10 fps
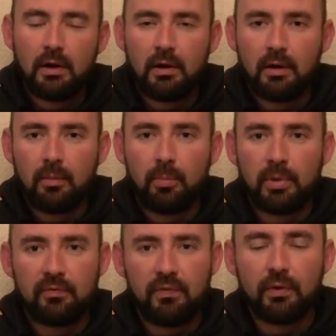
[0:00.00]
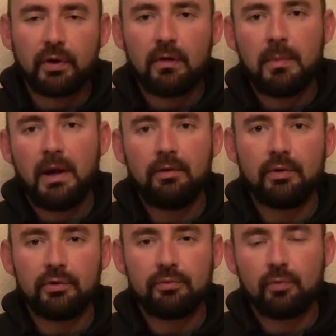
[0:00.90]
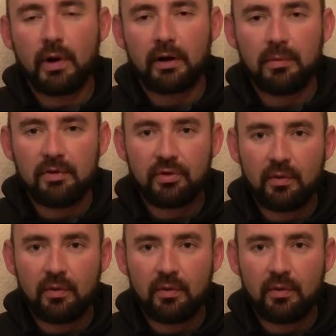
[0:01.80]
But if you look in the manual, it recommends